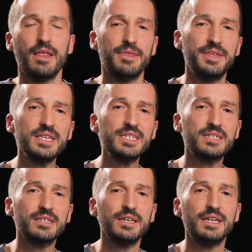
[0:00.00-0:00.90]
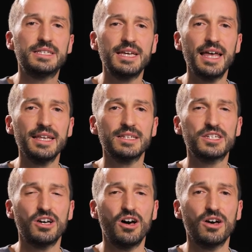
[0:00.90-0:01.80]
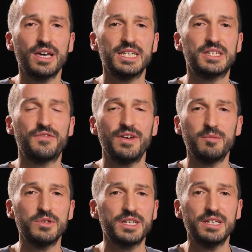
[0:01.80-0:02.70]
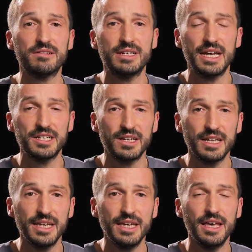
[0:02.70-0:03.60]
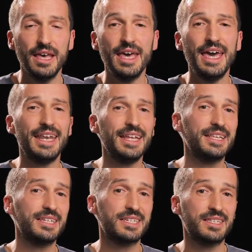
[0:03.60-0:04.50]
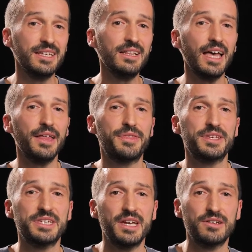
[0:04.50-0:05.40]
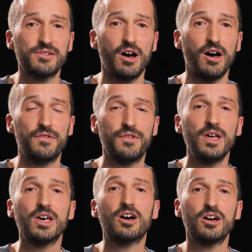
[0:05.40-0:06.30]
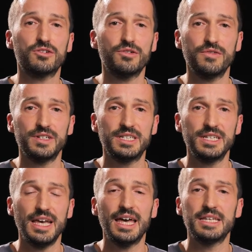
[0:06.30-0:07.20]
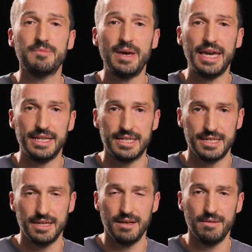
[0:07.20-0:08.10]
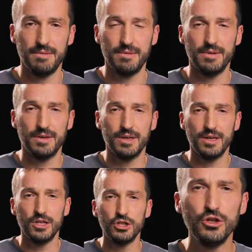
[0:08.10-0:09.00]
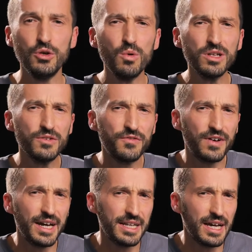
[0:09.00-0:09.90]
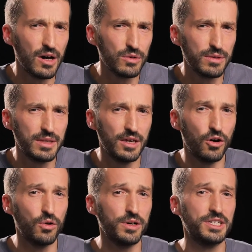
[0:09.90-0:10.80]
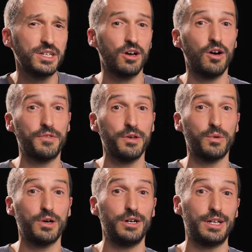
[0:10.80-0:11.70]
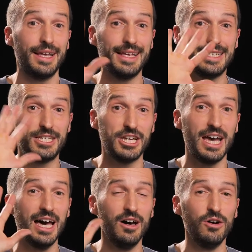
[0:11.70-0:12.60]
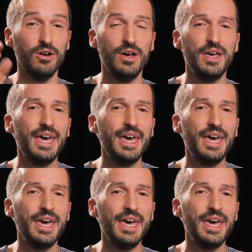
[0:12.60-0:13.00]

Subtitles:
This Italian song is famous internationally and it is still at the center of controversy and debates. Do you want to find out the origin of the word ciao